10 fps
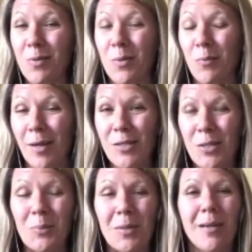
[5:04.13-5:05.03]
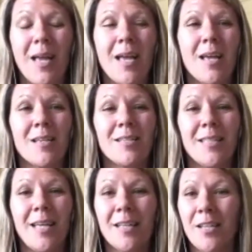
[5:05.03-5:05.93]
with a brain tumor and
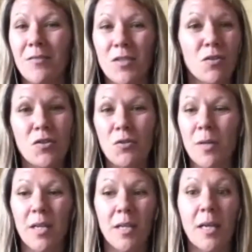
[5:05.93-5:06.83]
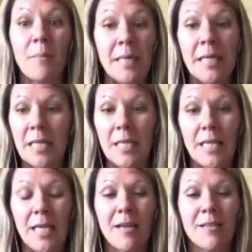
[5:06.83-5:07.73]
he had to have surgery
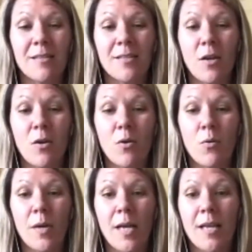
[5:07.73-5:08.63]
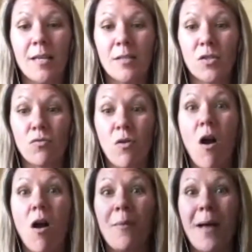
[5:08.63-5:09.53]
immediately. And so his
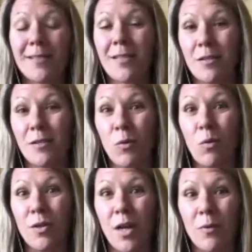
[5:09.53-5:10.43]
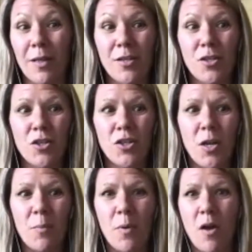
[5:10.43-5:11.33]
strong masculine role in our
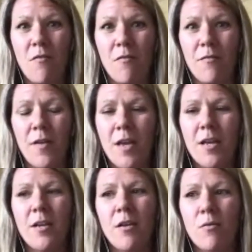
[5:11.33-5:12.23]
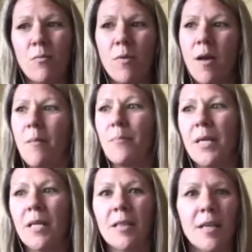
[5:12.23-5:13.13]
relationship of, you know,
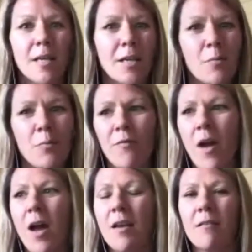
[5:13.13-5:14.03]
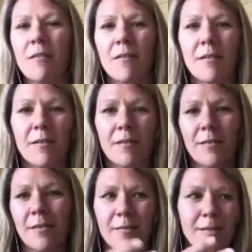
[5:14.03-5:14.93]
being the income provider,
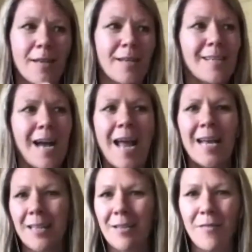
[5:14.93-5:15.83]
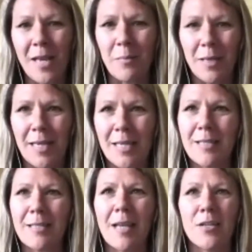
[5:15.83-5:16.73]
guiding the family
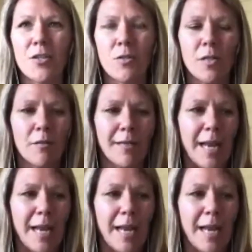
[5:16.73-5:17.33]
as such, you know,